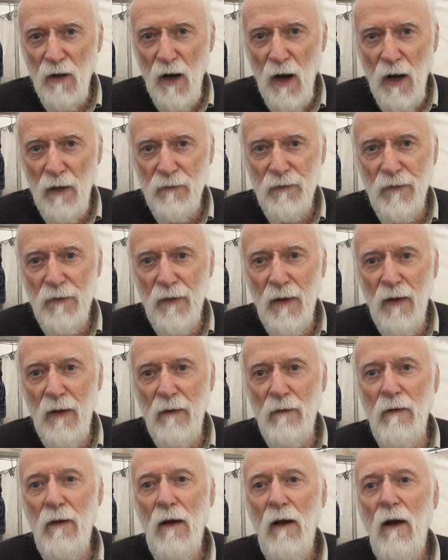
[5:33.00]
garden,
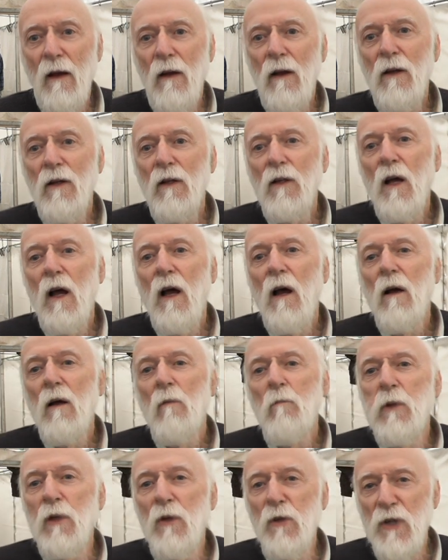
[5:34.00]
then
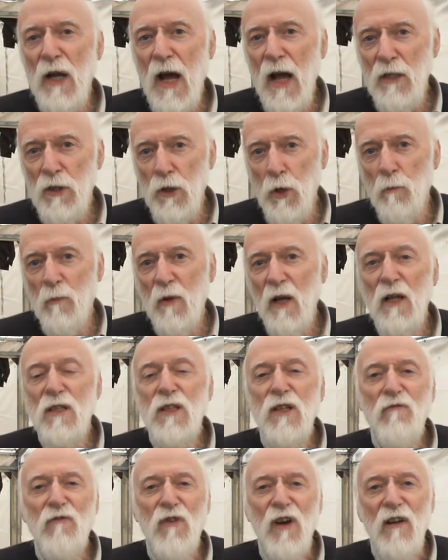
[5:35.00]
Blue Danube
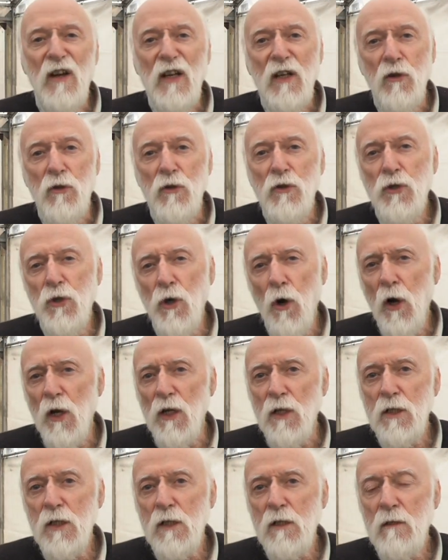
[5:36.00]
is a very good
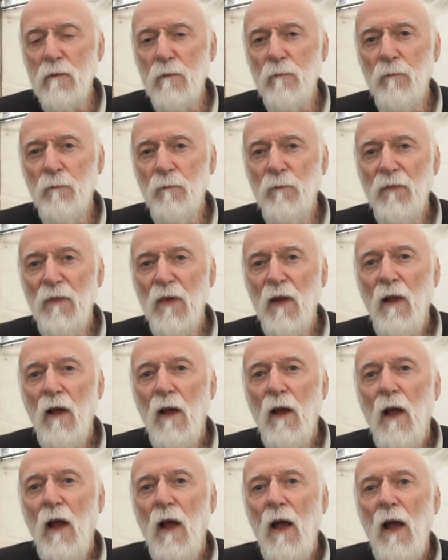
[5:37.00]
choice.
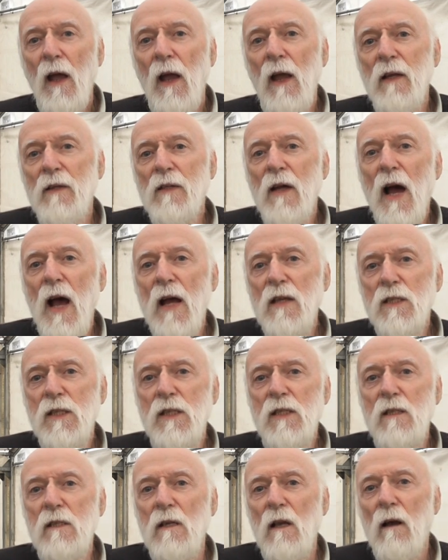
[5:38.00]
It
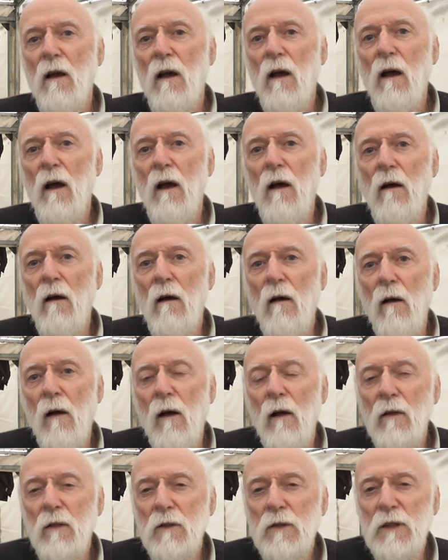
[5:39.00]
has
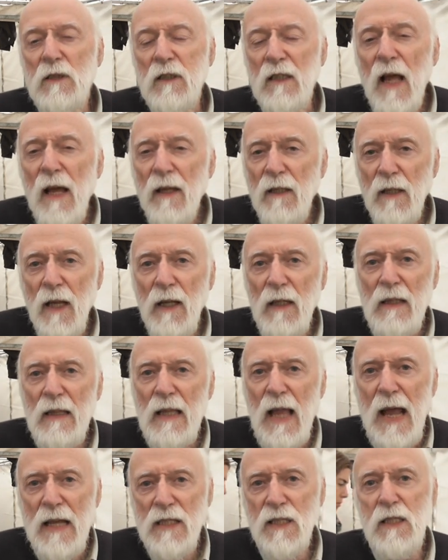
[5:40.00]
uh, slightly
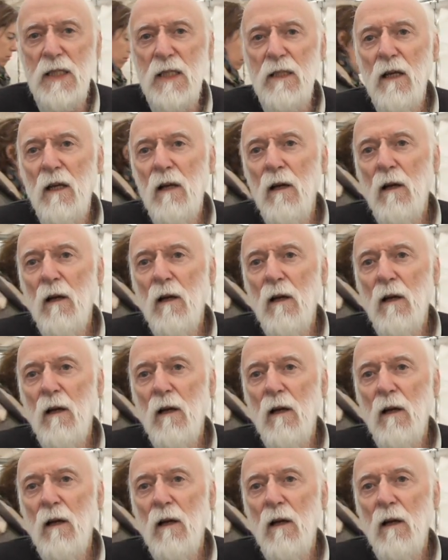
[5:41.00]
less